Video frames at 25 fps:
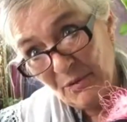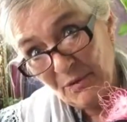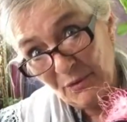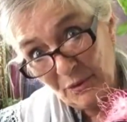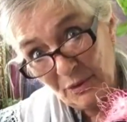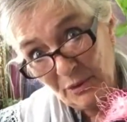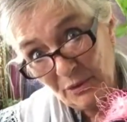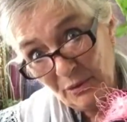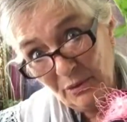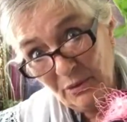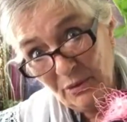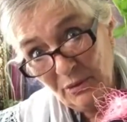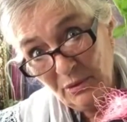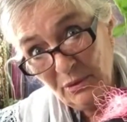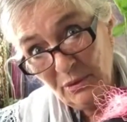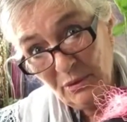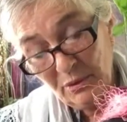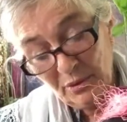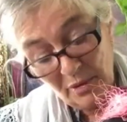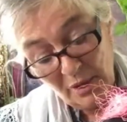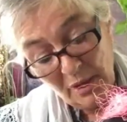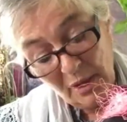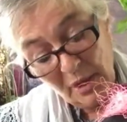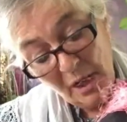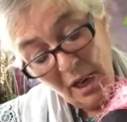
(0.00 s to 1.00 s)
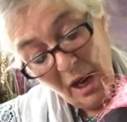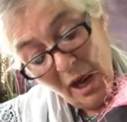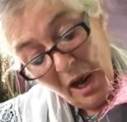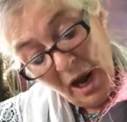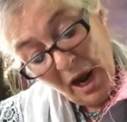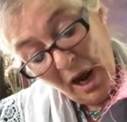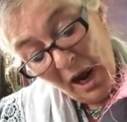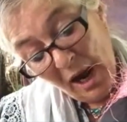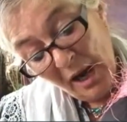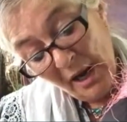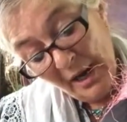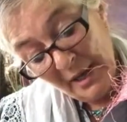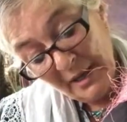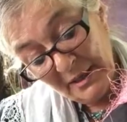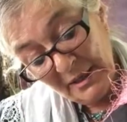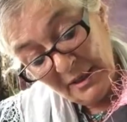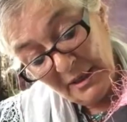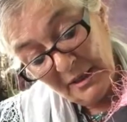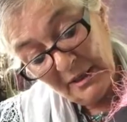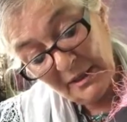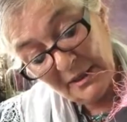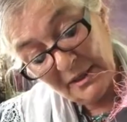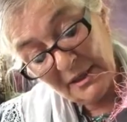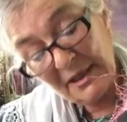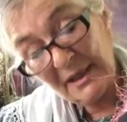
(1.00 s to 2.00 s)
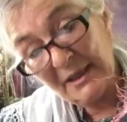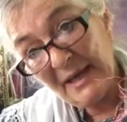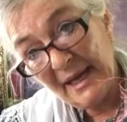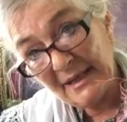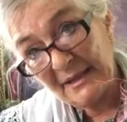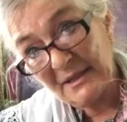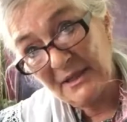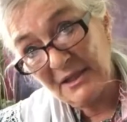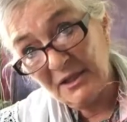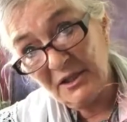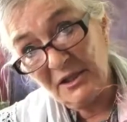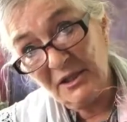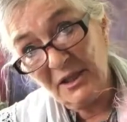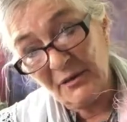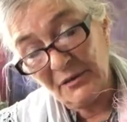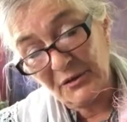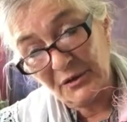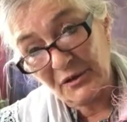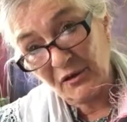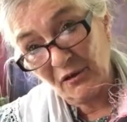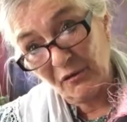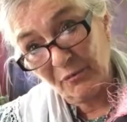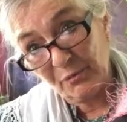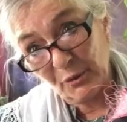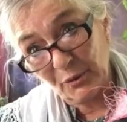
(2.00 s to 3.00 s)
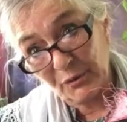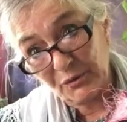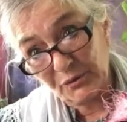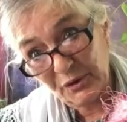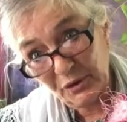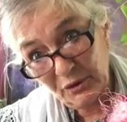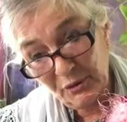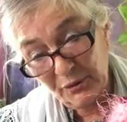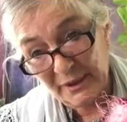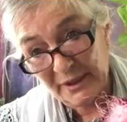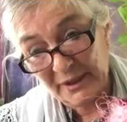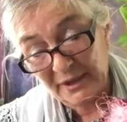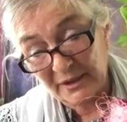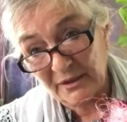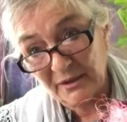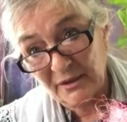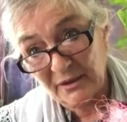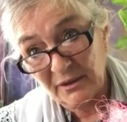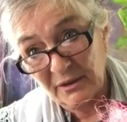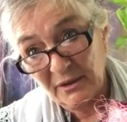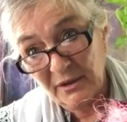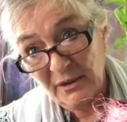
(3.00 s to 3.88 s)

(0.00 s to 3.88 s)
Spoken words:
through, I connected another soft pot to it.